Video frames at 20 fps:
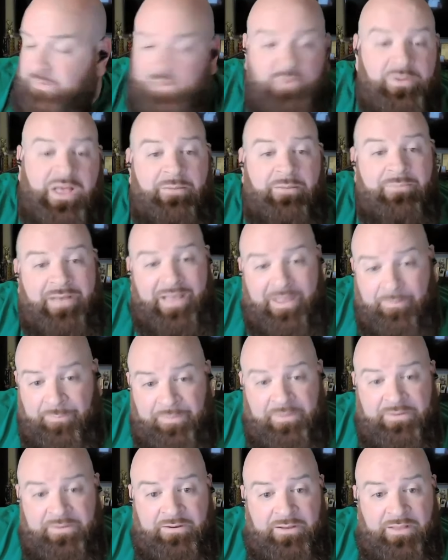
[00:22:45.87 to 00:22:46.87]
You got my
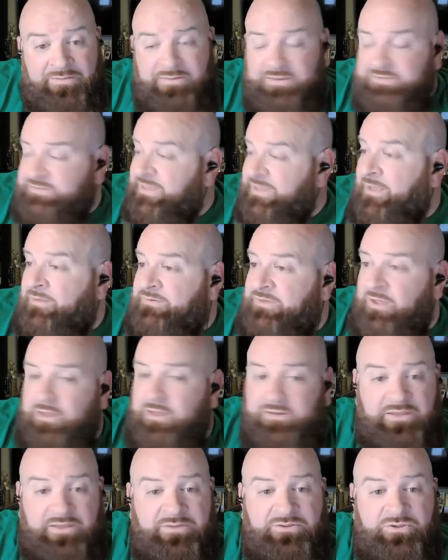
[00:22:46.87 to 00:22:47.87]
opinion on this. Elle
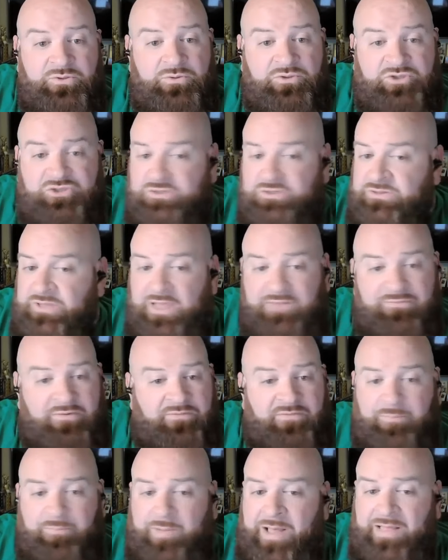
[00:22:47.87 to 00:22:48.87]
Duncan, you should never
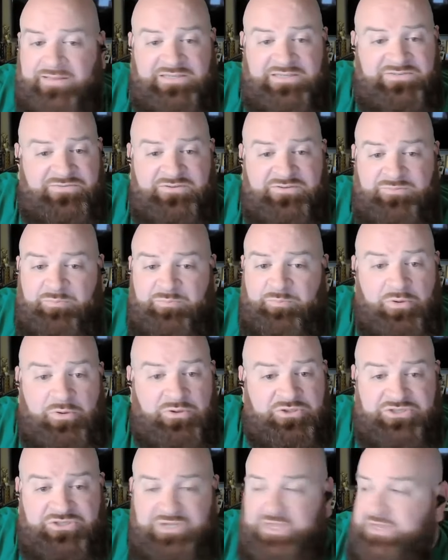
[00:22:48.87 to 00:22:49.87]
have apologized for this
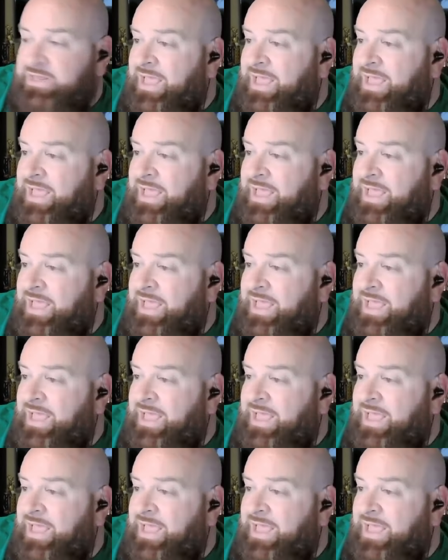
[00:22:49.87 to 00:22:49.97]
bullshit.